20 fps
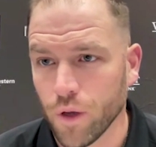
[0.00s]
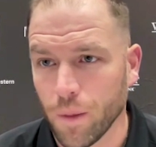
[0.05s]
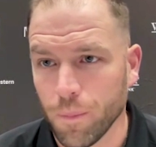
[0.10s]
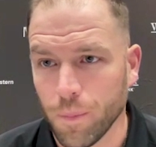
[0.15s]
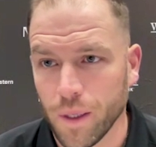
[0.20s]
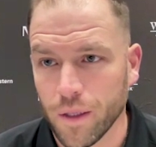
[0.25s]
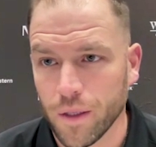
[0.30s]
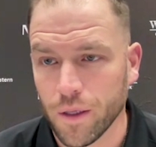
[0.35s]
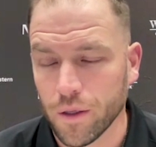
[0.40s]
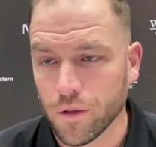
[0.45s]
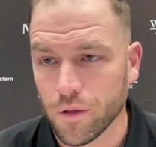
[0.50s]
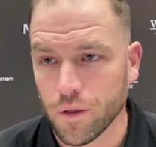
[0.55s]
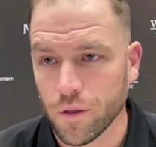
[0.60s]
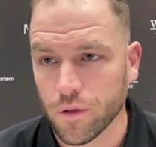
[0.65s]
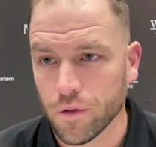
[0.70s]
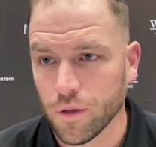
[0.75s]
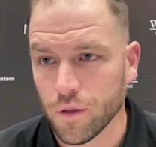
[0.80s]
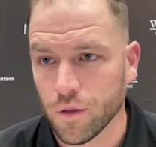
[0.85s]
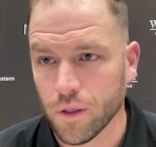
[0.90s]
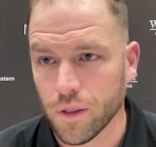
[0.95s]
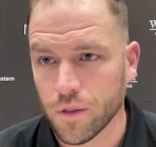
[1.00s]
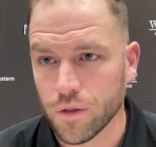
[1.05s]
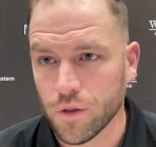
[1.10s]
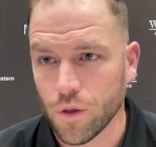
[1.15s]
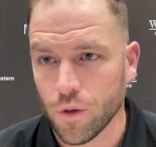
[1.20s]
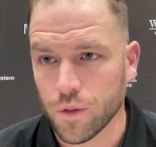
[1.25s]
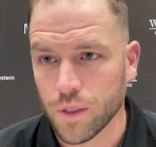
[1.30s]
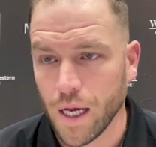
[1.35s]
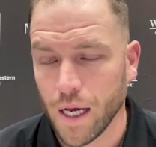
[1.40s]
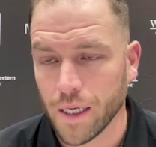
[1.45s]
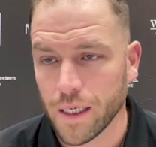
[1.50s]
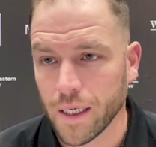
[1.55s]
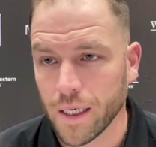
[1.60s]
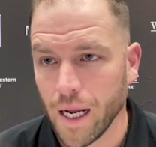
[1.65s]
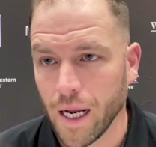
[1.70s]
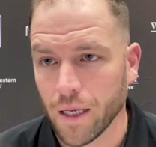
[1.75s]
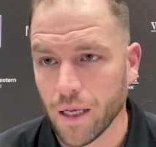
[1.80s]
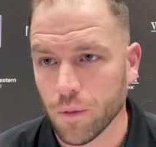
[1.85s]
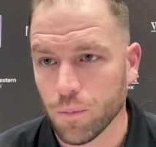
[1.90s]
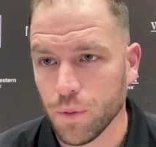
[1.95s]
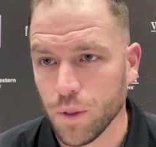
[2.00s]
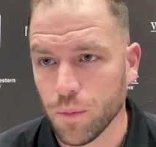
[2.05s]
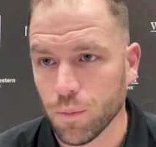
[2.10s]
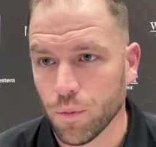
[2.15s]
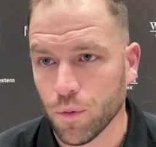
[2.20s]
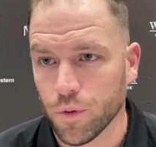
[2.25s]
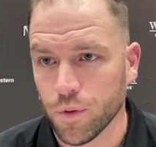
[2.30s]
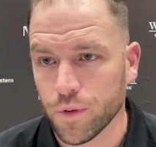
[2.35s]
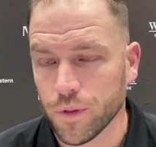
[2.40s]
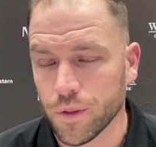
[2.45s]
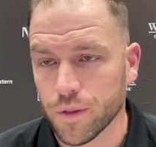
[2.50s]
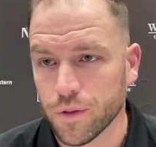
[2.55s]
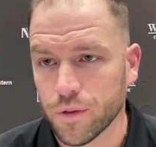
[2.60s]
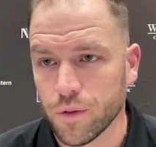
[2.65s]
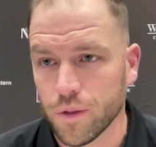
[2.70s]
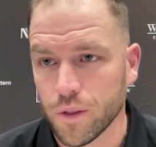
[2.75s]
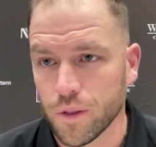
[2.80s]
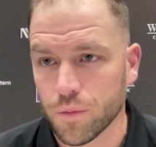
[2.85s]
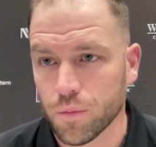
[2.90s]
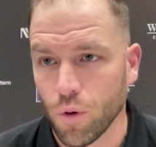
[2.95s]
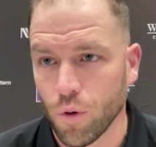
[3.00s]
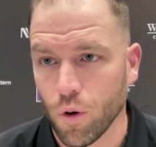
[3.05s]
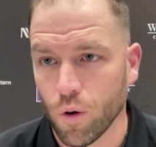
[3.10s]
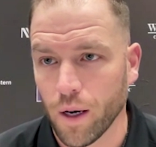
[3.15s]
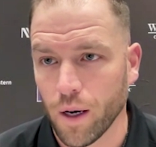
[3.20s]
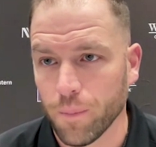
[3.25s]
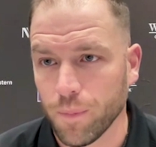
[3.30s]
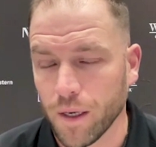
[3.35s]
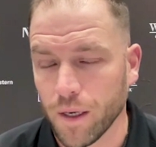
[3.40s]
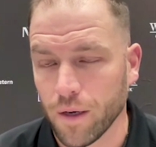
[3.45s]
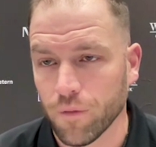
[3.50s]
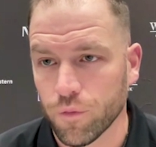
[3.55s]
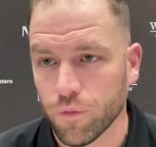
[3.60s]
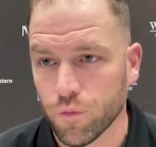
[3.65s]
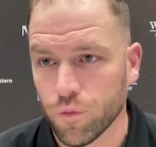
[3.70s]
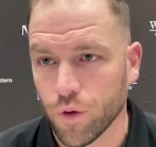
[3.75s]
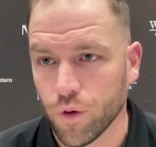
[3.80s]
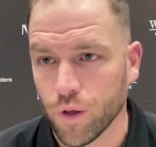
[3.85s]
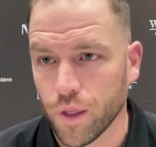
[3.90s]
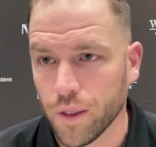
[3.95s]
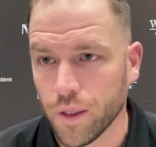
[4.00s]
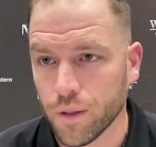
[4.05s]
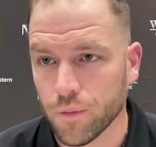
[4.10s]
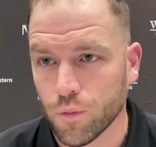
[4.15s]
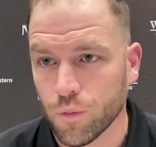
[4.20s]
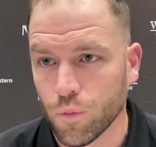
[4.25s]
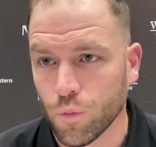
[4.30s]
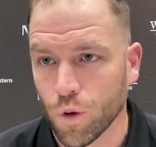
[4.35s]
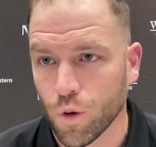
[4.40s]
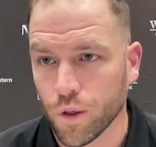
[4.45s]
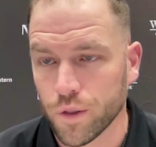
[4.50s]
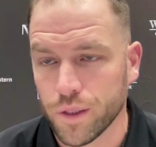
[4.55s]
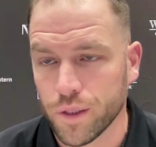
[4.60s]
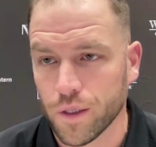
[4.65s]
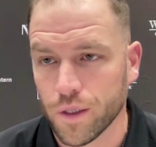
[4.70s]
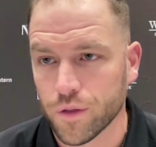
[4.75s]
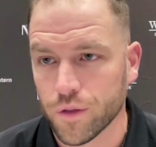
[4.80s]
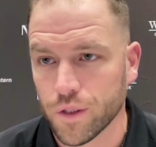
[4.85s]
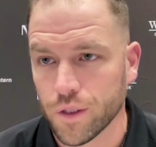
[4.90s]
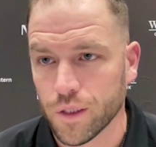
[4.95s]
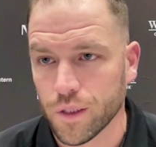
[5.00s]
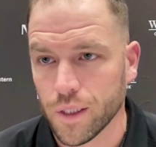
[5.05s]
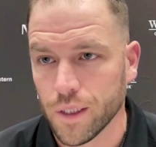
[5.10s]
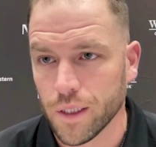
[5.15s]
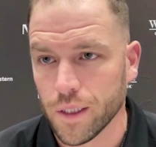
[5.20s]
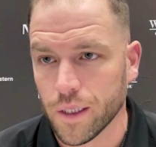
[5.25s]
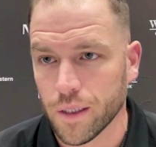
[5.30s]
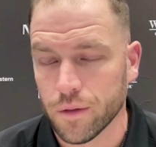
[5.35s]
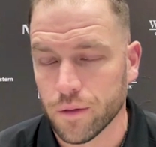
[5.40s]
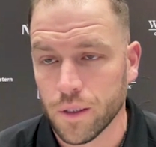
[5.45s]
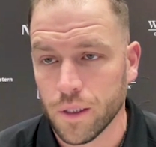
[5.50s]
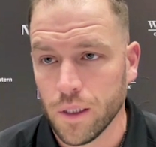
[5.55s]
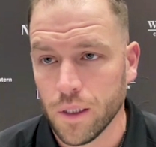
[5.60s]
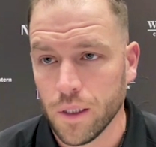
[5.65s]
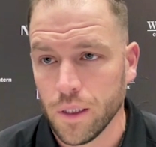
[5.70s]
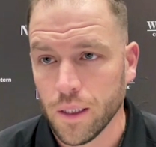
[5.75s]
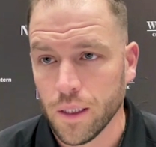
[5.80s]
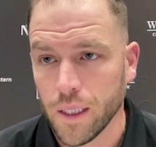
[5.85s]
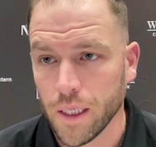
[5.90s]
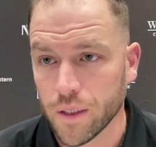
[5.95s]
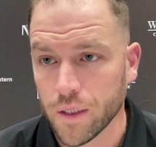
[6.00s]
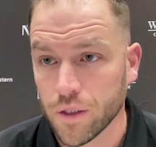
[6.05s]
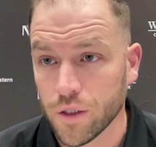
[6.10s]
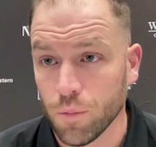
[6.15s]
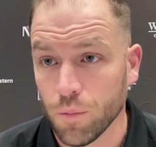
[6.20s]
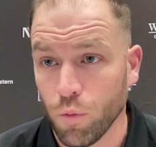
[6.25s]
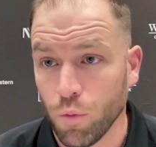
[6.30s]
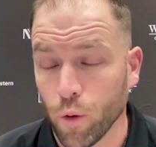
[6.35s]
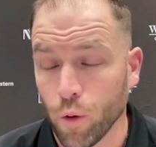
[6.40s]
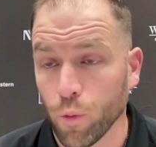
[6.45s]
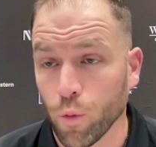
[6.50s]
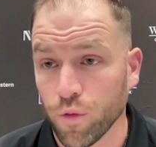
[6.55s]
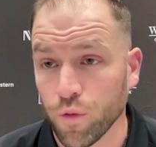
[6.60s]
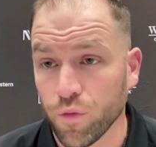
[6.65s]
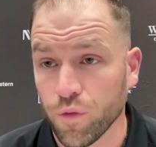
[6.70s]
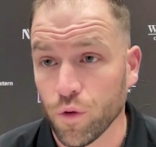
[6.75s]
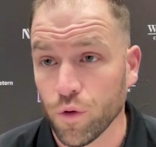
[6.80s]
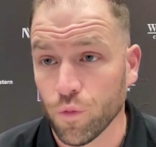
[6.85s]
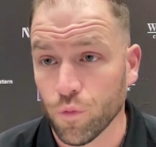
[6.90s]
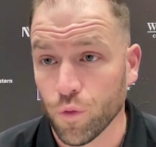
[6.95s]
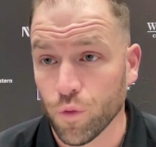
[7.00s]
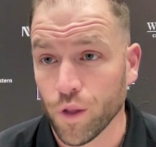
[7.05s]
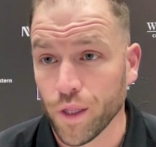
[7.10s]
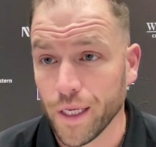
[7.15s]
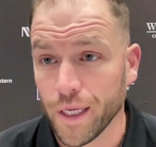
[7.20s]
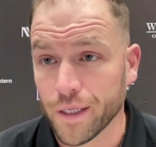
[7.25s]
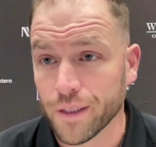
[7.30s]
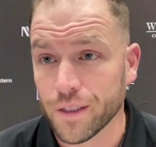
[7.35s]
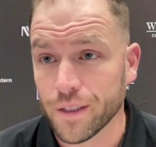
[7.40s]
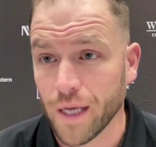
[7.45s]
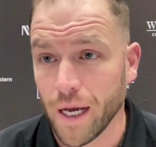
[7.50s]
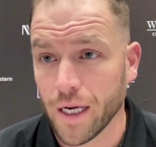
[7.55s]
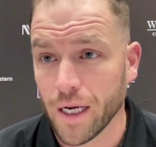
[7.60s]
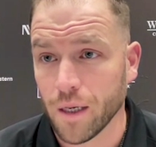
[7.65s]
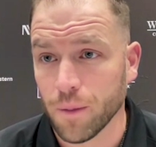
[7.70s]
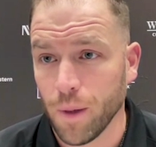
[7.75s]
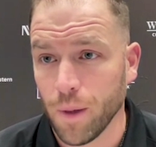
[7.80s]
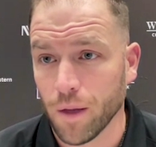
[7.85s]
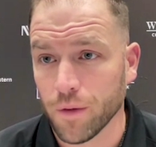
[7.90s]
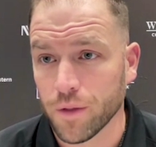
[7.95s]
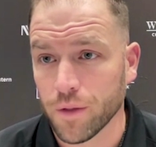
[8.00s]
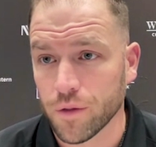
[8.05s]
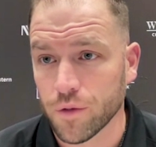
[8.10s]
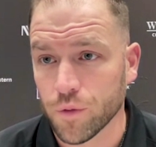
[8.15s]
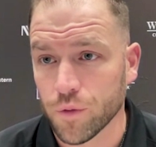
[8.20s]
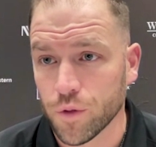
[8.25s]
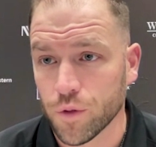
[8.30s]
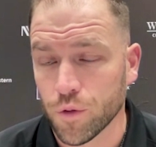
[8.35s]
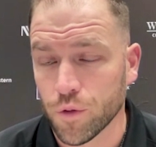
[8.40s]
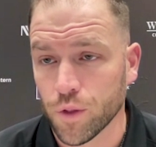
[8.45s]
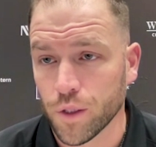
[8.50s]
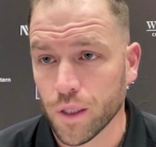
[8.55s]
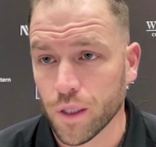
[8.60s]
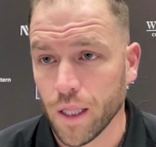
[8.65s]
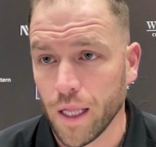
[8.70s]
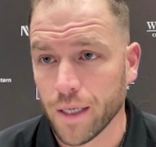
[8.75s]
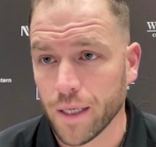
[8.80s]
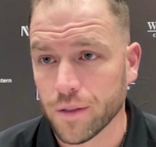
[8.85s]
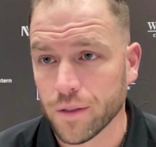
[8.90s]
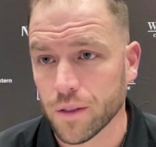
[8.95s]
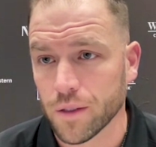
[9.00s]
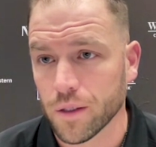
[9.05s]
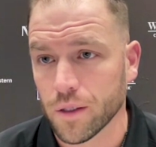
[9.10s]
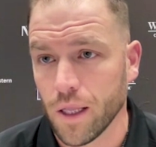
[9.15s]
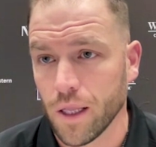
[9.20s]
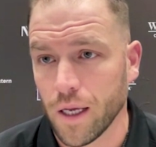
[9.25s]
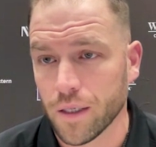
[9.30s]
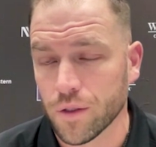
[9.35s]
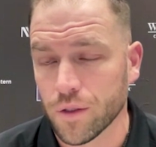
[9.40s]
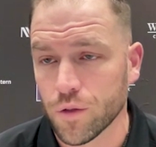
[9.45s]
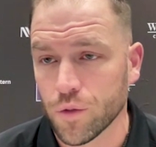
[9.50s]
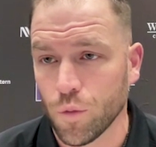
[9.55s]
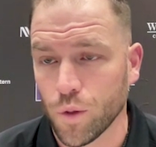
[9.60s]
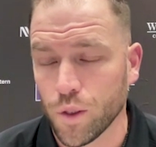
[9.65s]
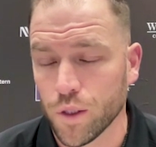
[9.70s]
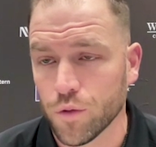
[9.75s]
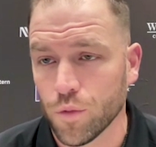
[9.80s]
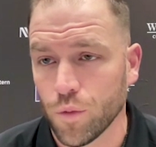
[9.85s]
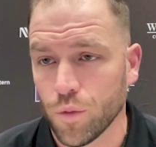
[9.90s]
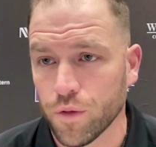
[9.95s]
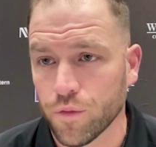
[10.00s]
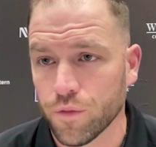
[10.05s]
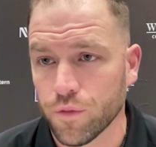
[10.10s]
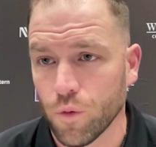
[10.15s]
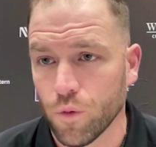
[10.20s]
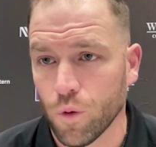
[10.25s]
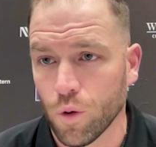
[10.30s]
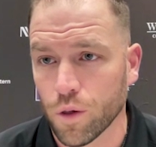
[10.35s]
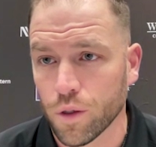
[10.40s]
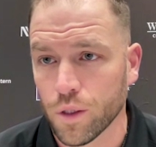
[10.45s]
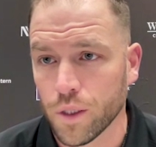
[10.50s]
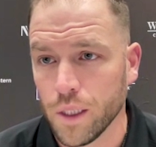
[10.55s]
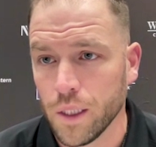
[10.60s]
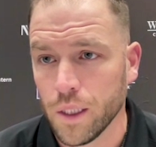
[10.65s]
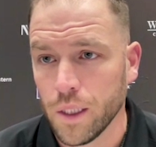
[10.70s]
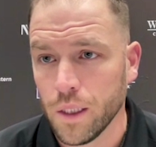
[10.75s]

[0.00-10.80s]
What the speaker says: I mean, the list goes on and on. The people in this program that have really worked diligently to get us to a point where we feel really excited about this recruiting class and the class of 2024.